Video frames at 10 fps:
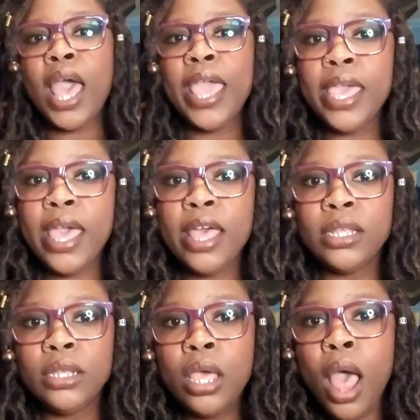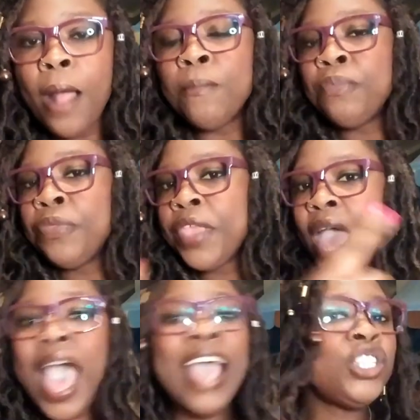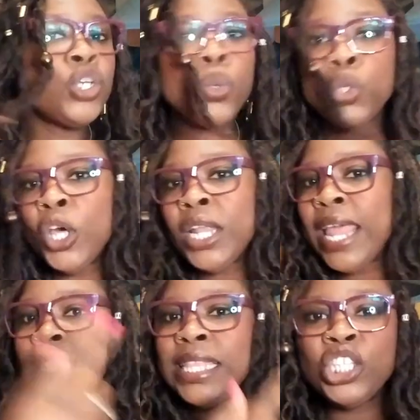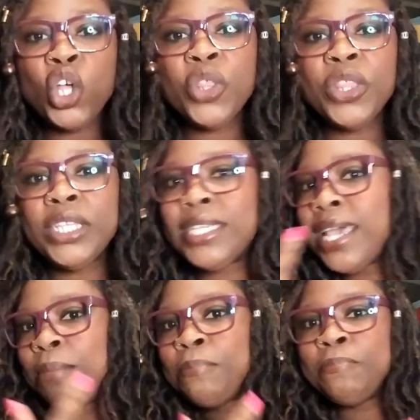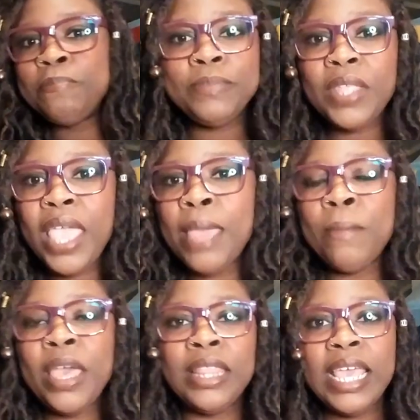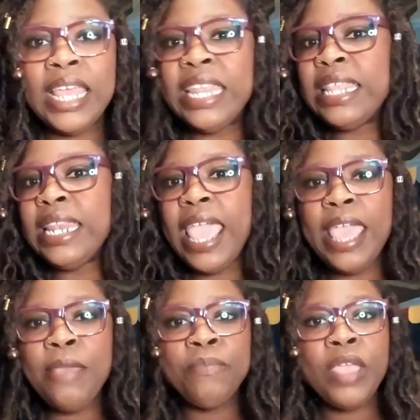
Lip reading: I don't look like this all the time, and by the end of the day,